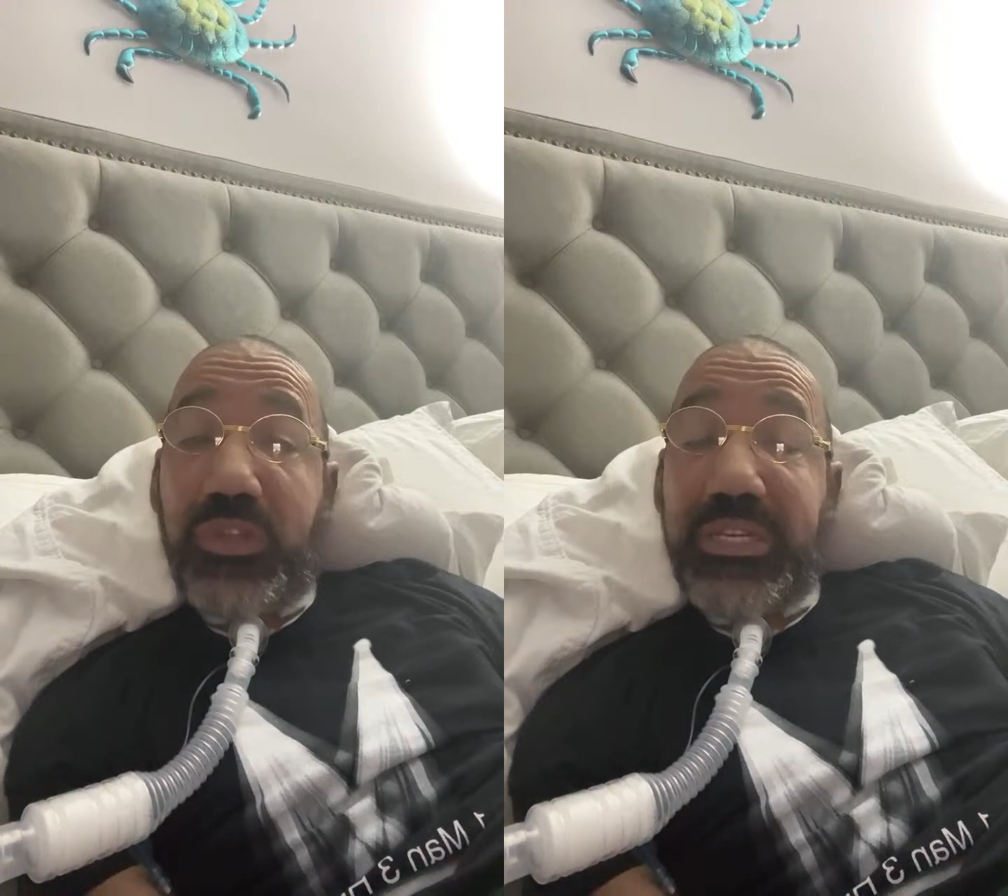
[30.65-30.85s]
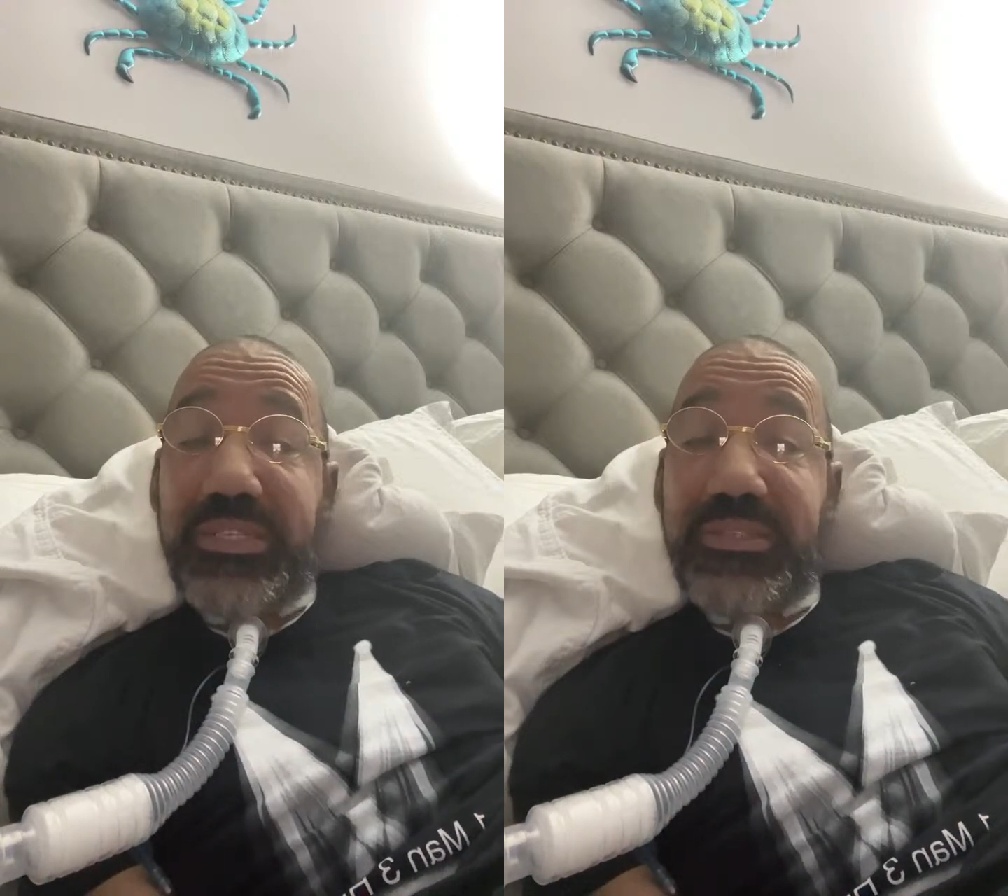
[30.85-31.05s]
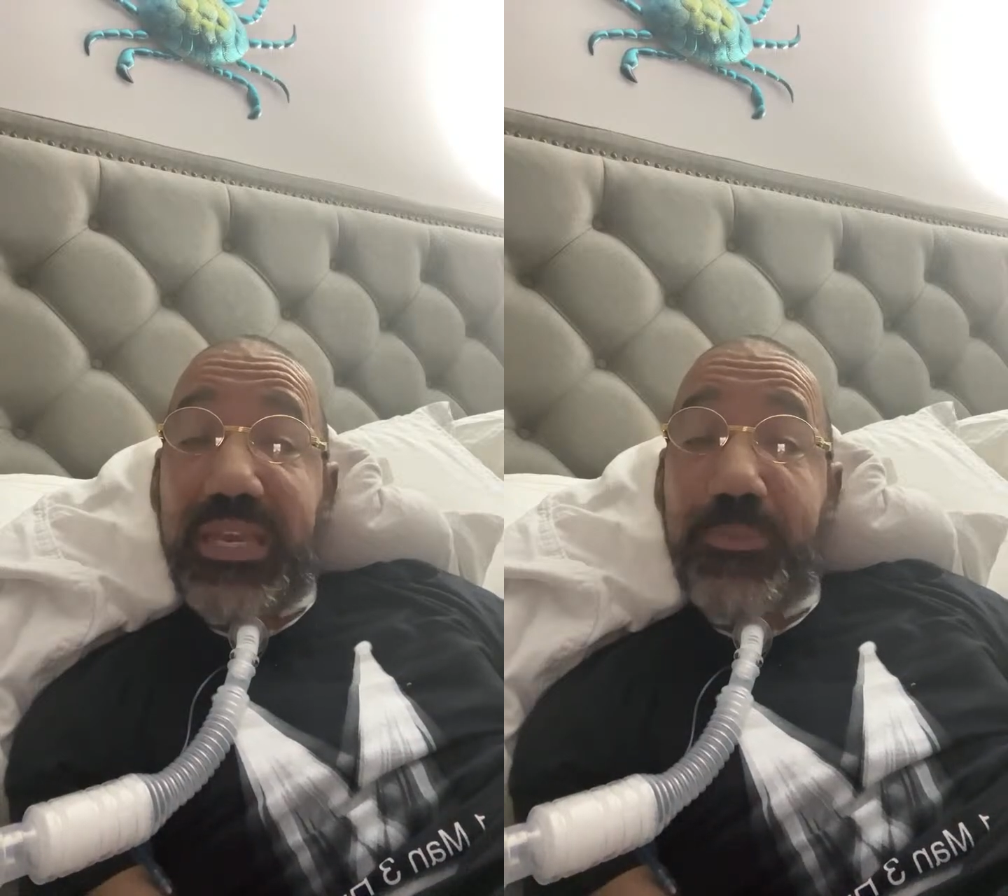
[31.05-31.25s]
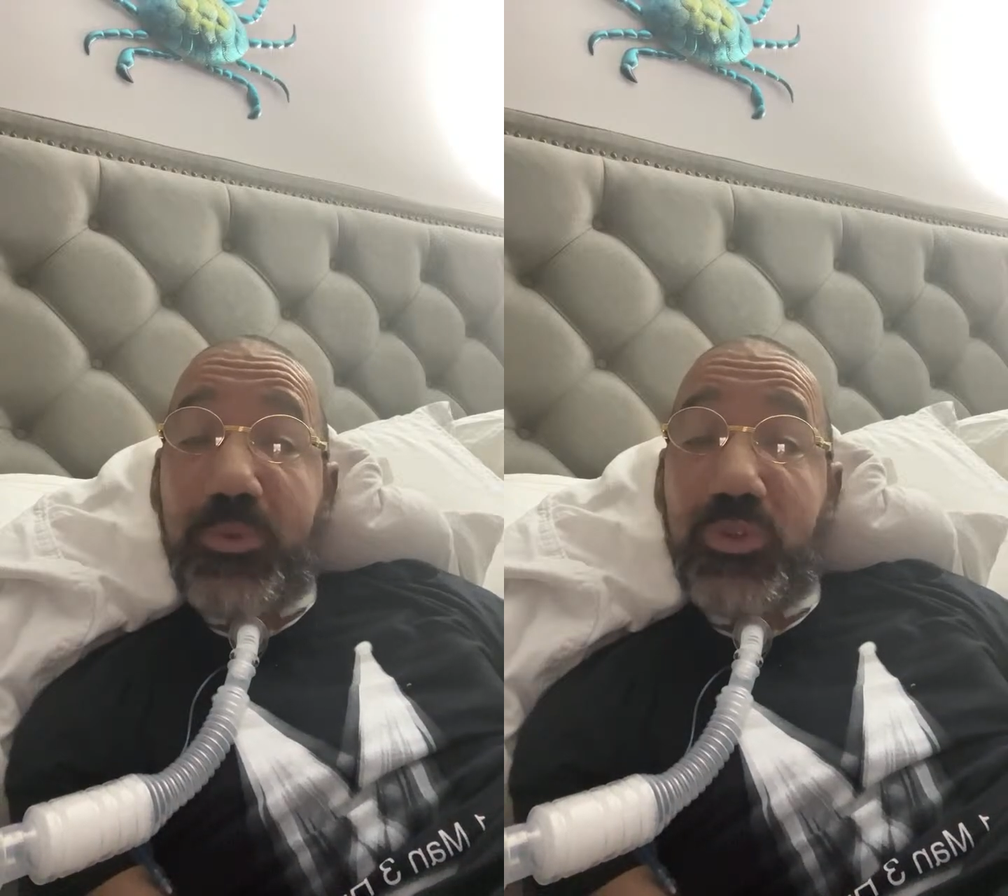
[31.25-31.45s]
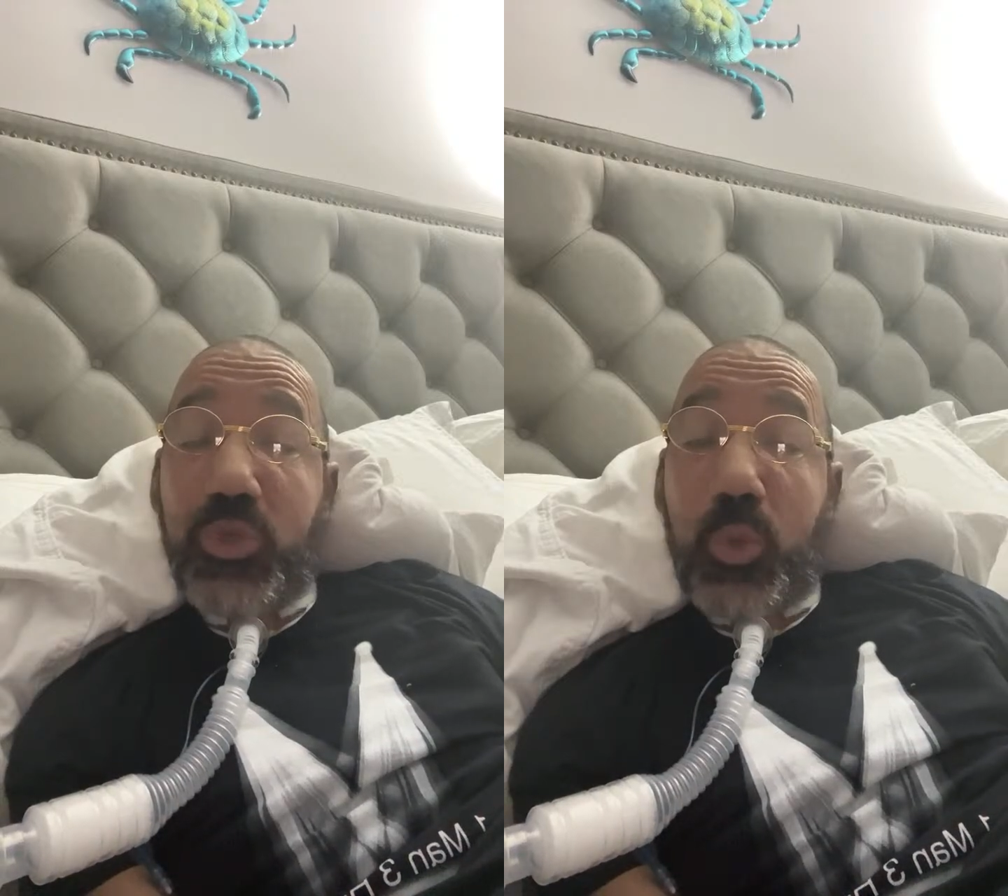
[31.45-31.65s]
fully
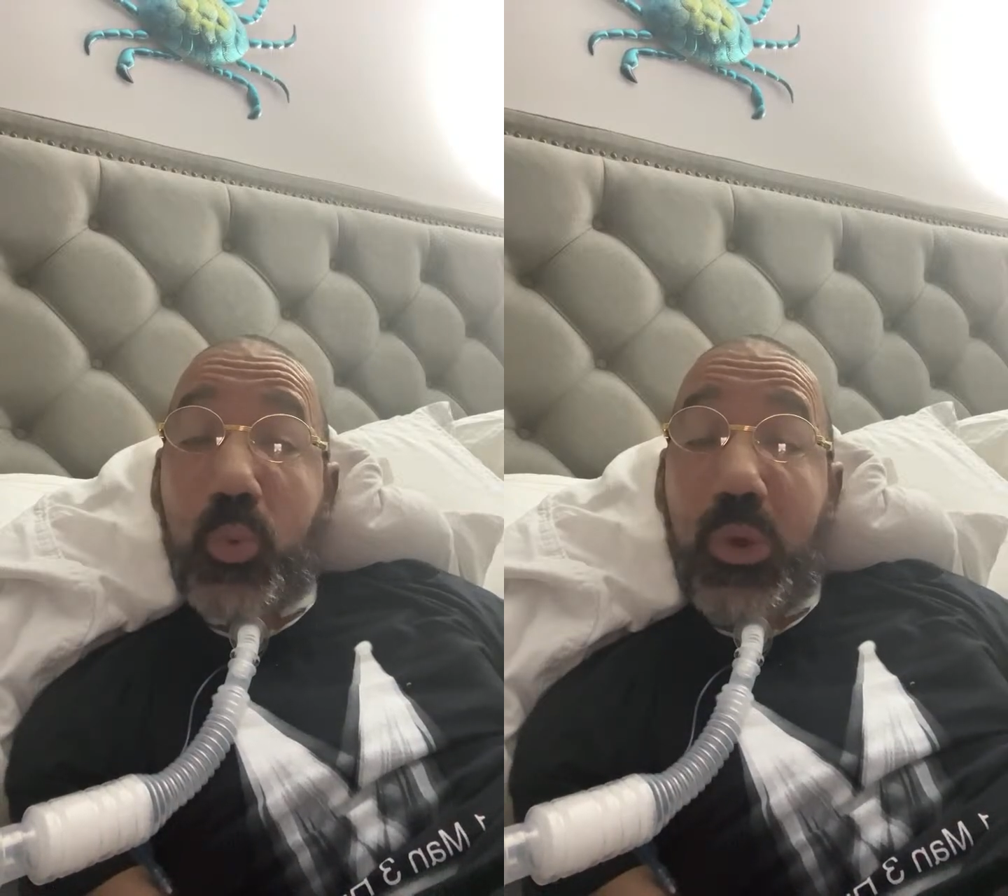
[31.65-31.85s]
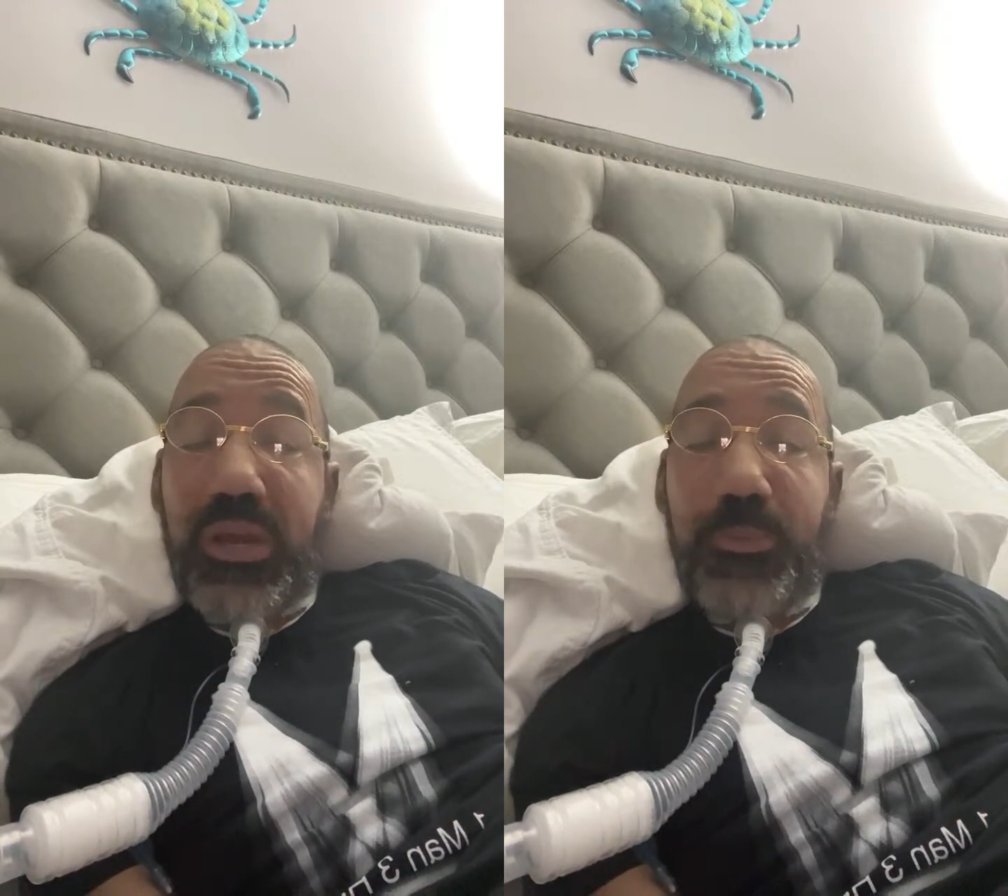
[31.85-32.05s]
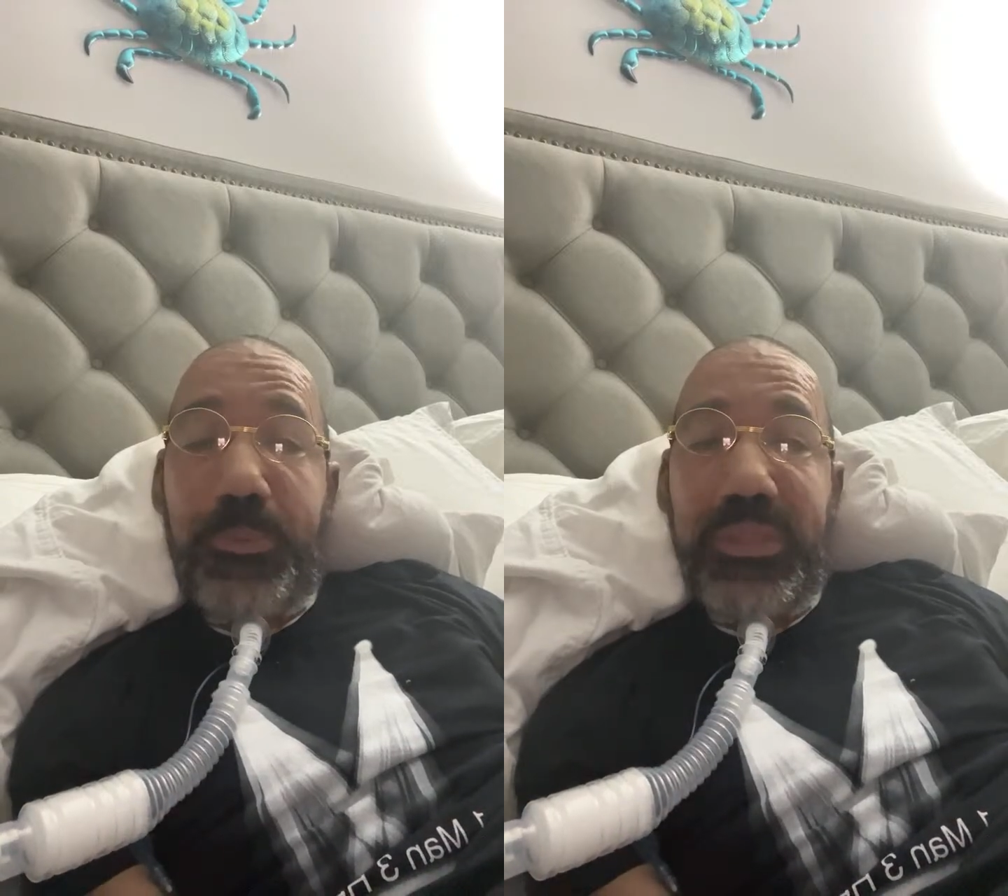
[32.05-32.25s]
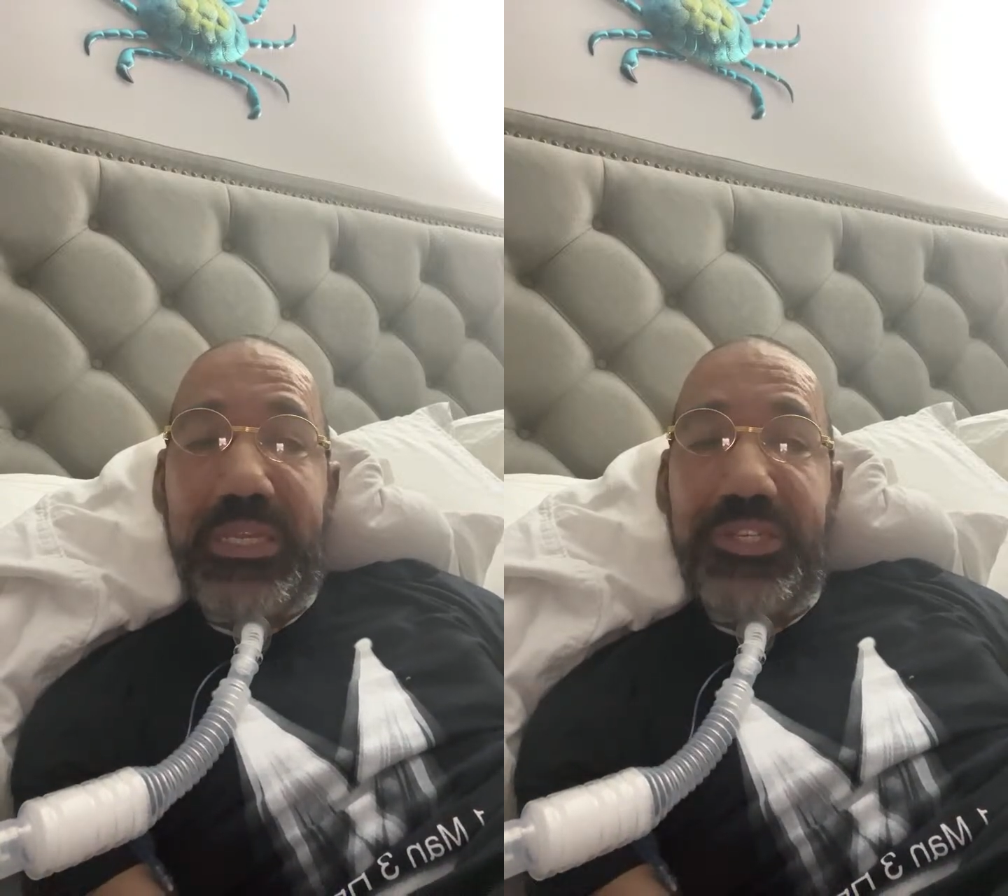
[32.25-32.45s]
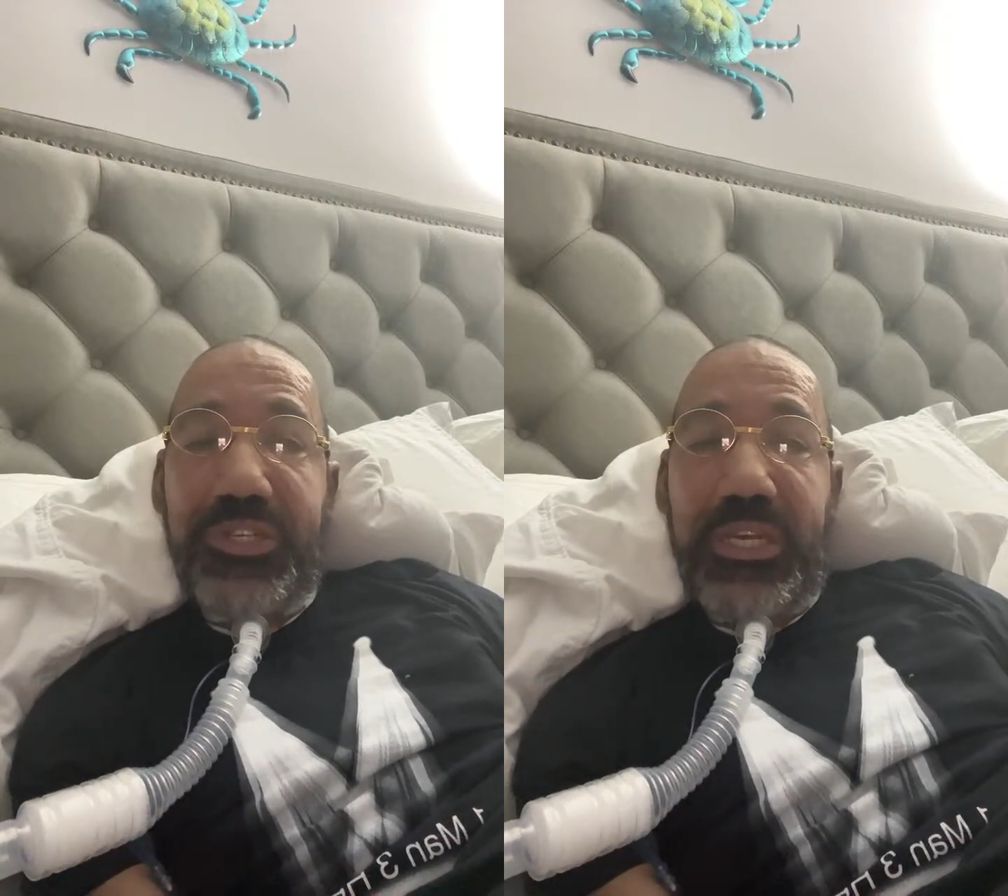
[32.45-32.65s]
disabled,
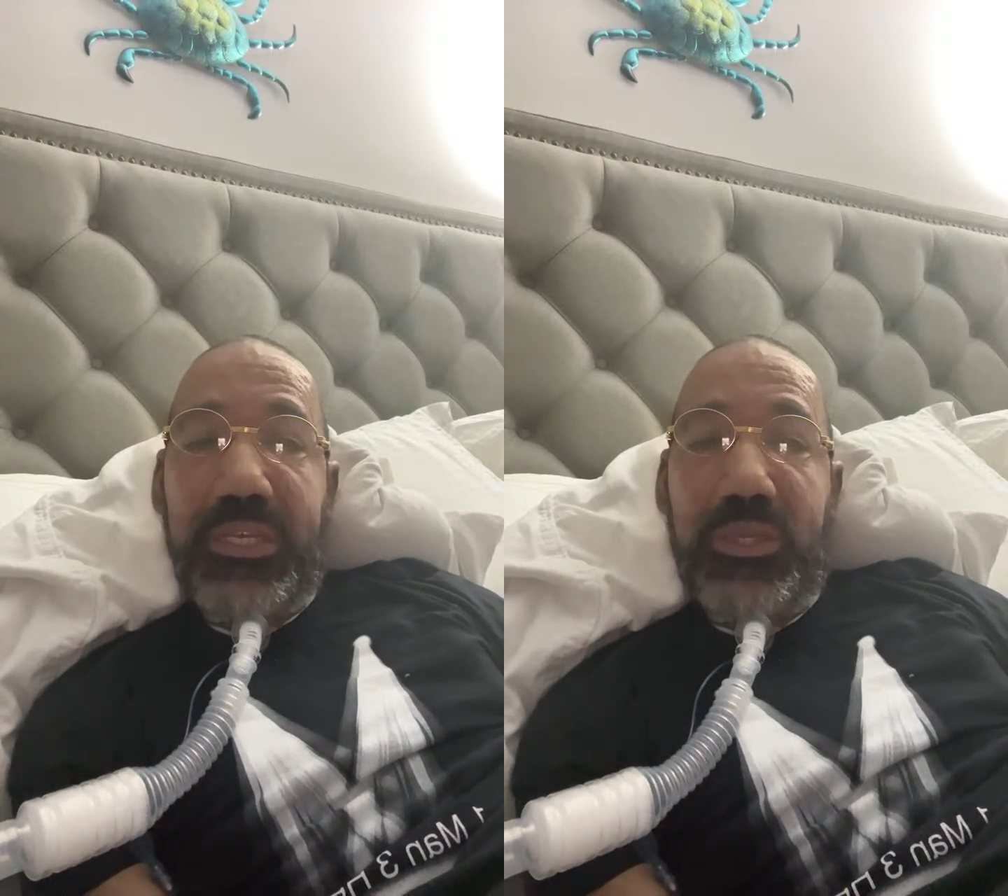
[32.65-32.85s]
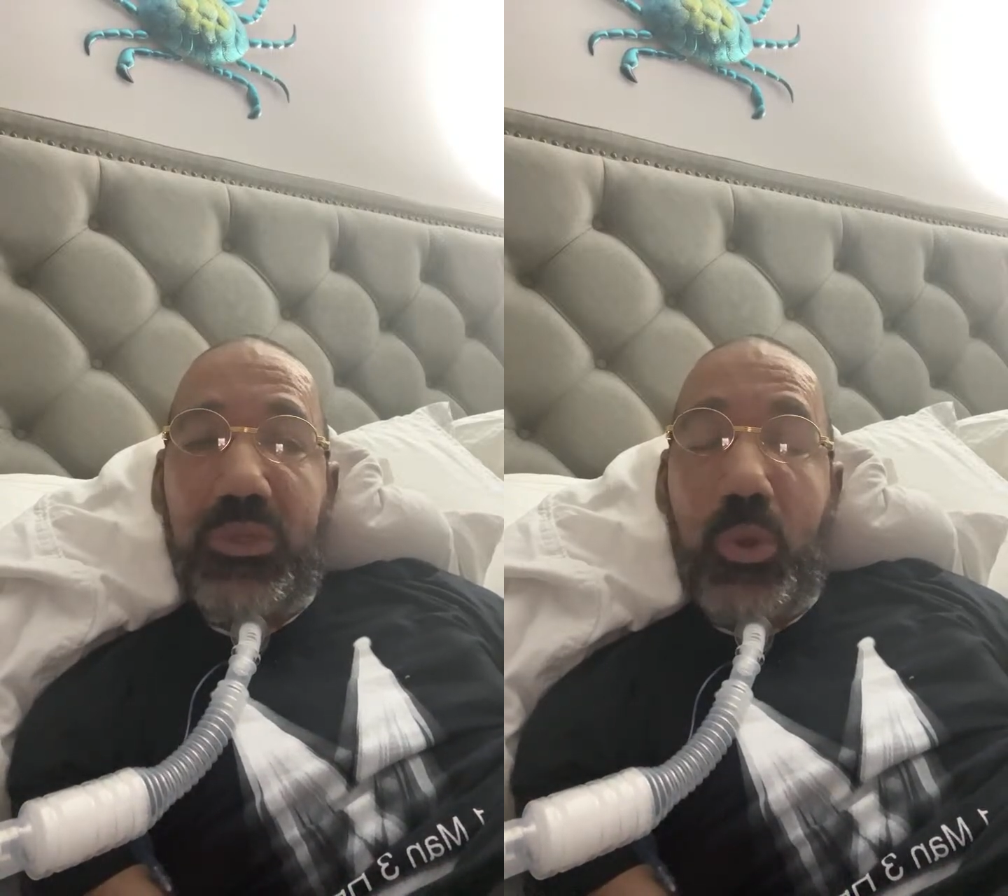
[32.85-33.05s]
quadriplegic,